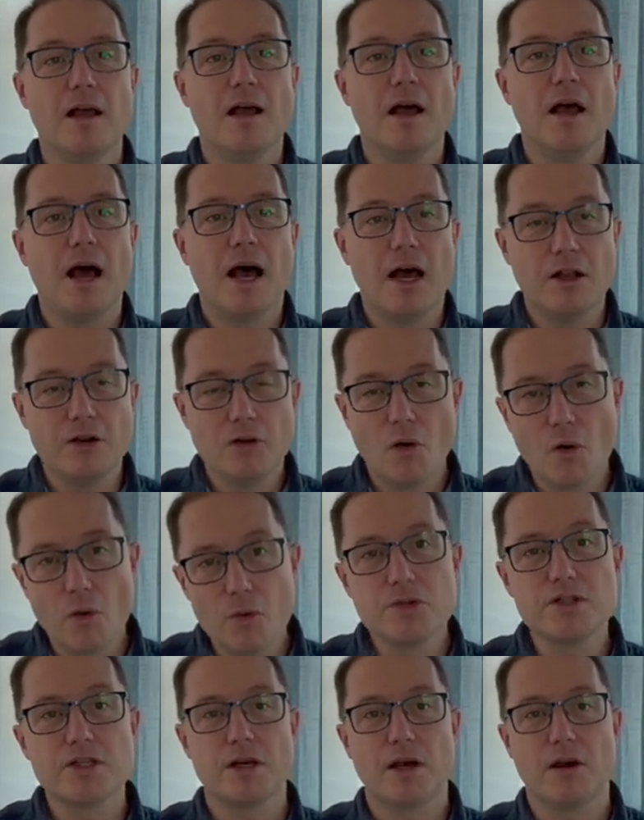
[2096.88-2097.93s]
And
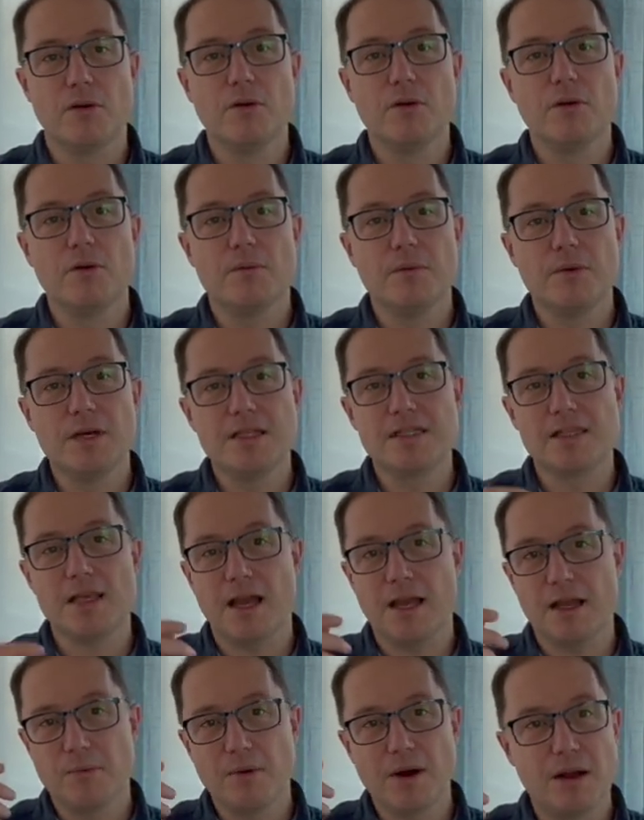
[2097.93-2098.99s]
also we say,
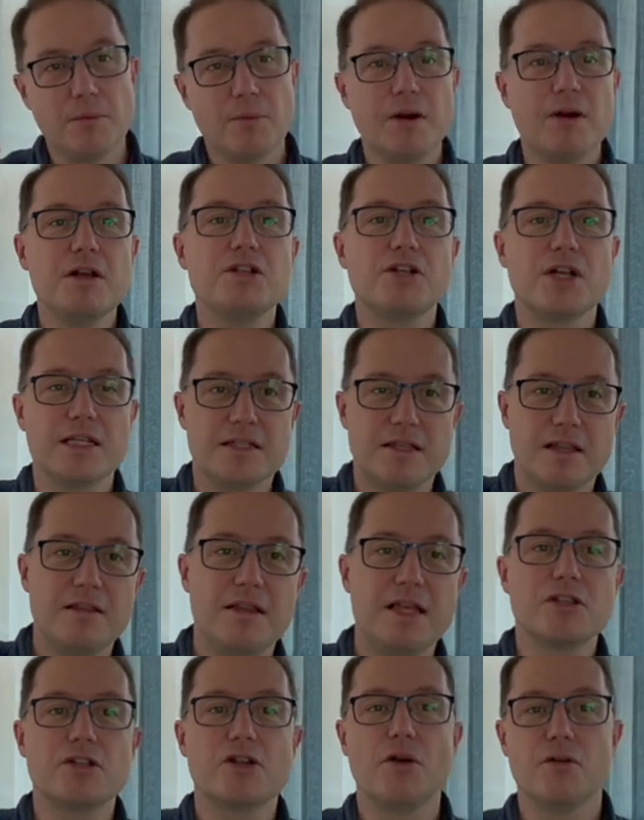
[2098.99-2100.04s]
well, we're interested in
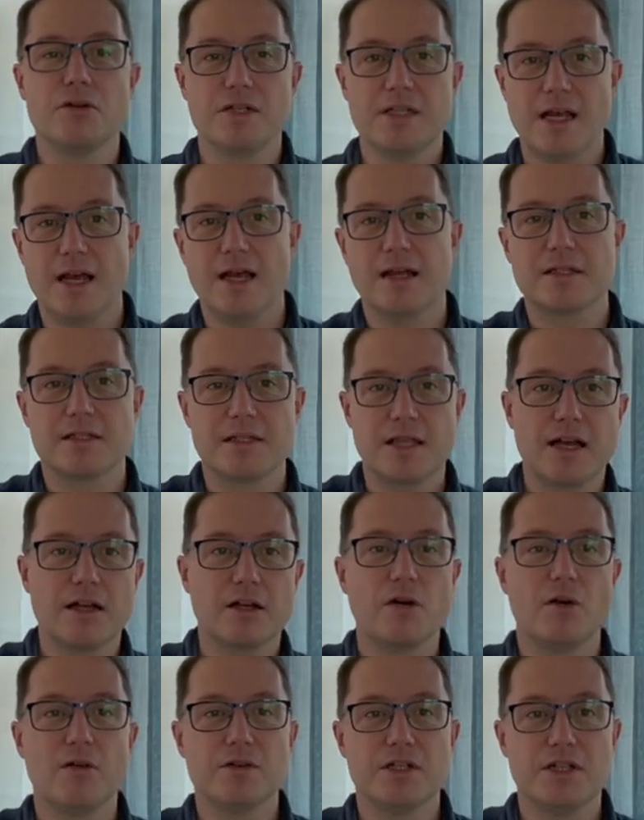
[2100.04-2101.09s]
this context, that
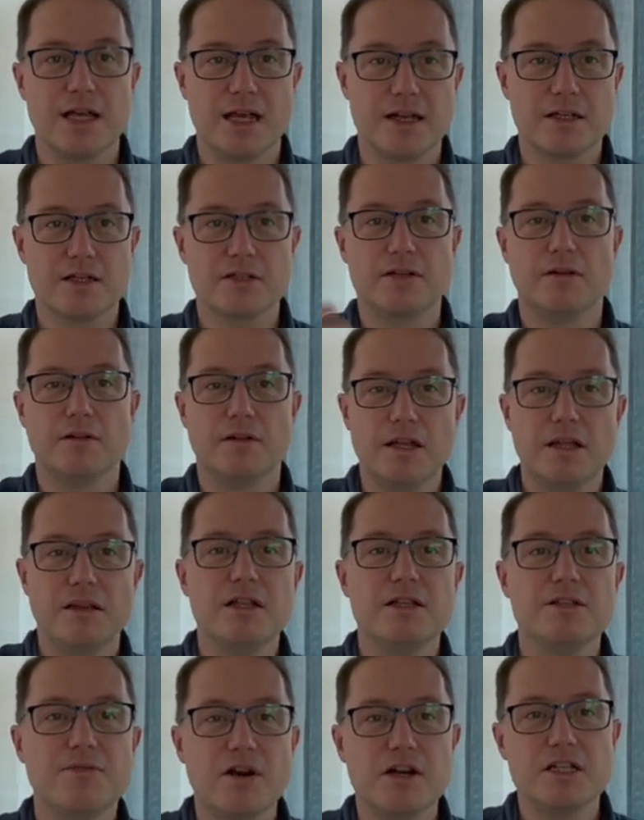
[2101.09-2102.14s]
context, and these
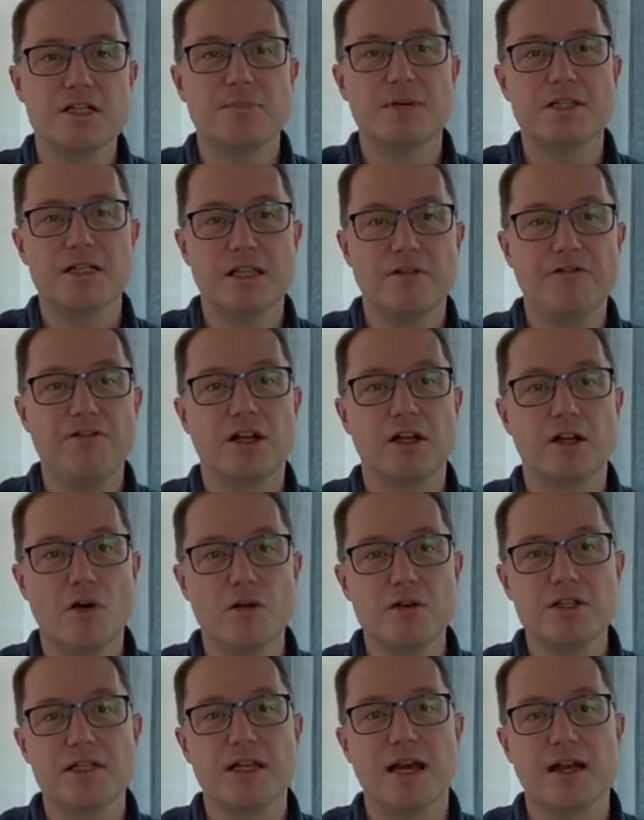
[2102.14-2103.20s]
very specific
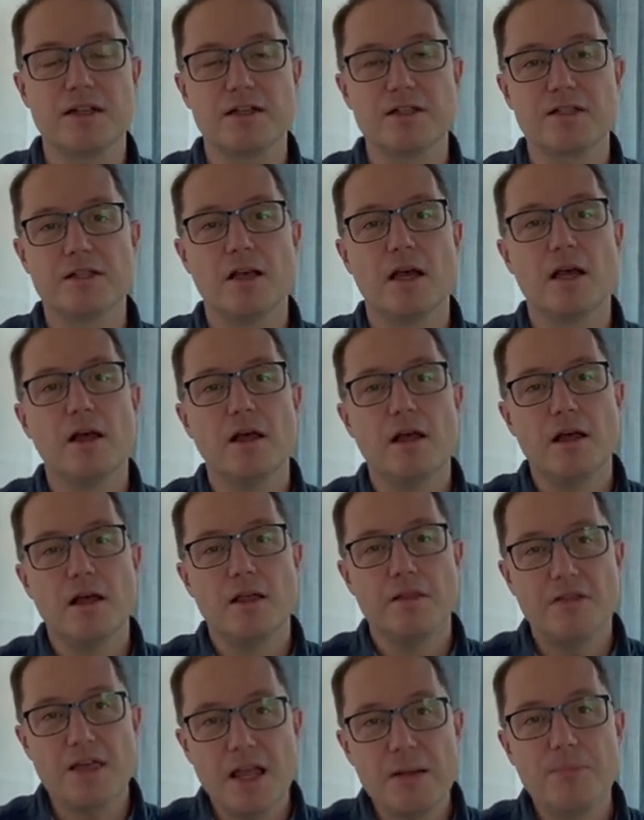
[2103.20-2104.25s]
contexts.
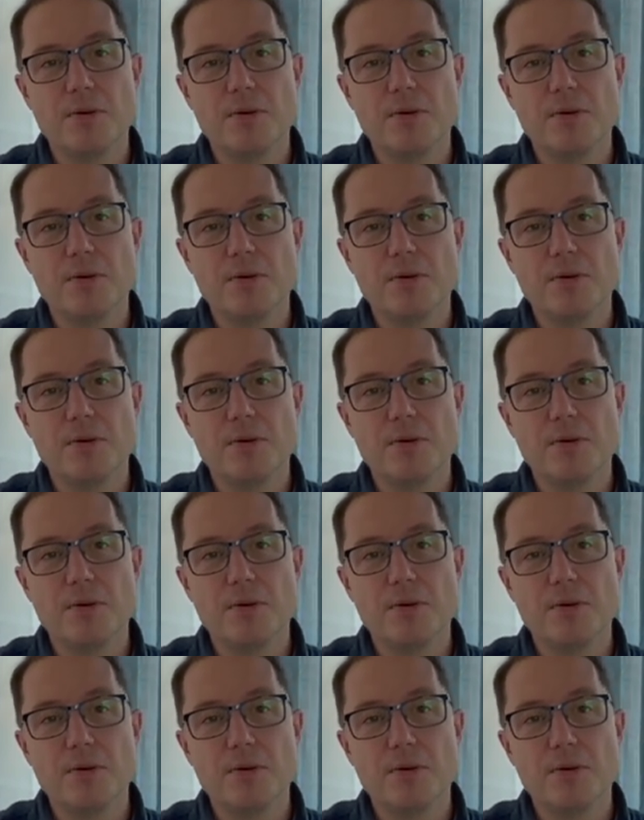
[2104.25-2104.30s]
They put